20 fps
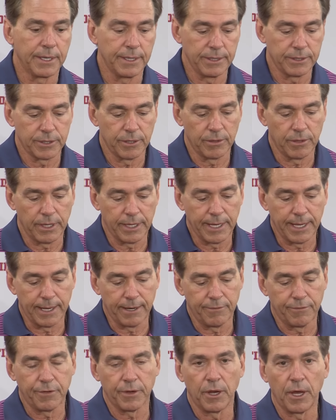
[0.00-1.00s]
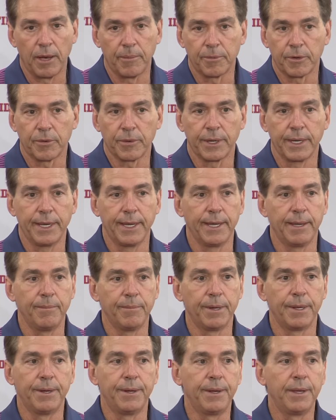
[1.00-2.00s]
He certainly had a phenomenal
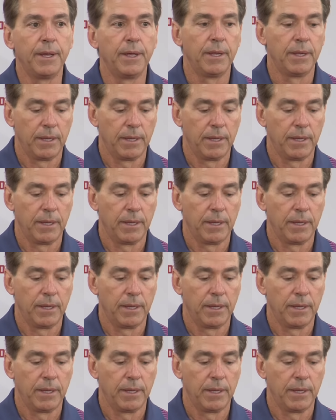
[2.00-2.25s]
game, and